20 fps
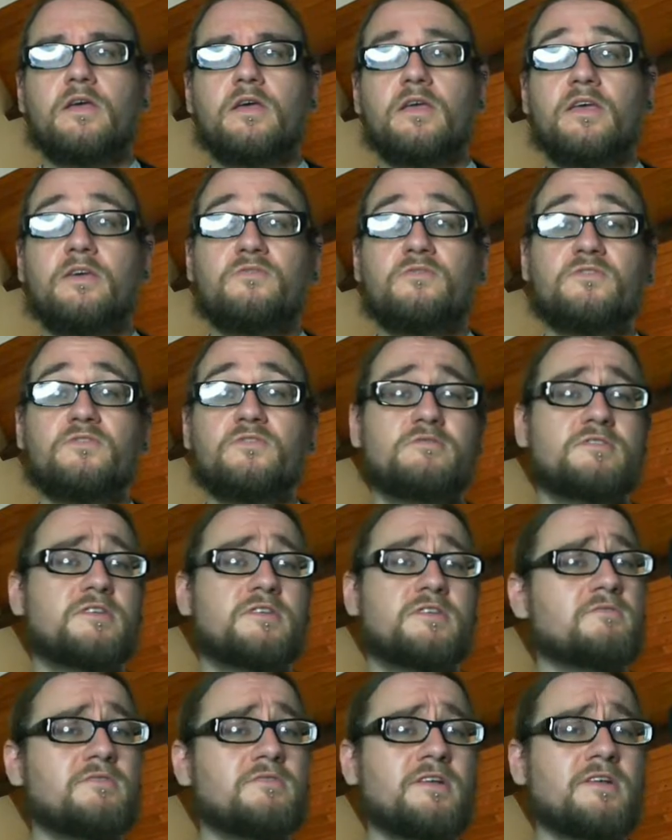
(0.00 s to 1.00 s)
If you
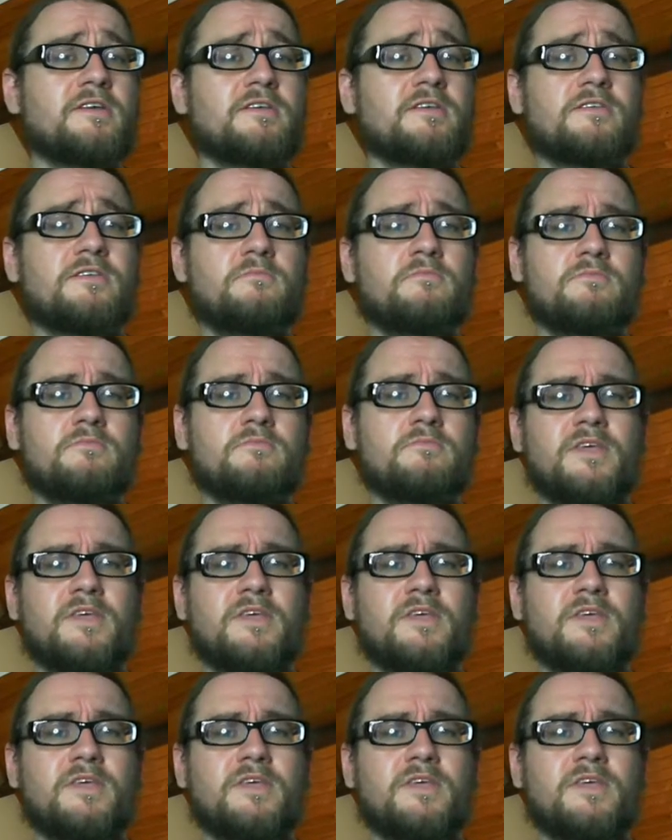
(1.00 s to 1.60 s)
don't like them,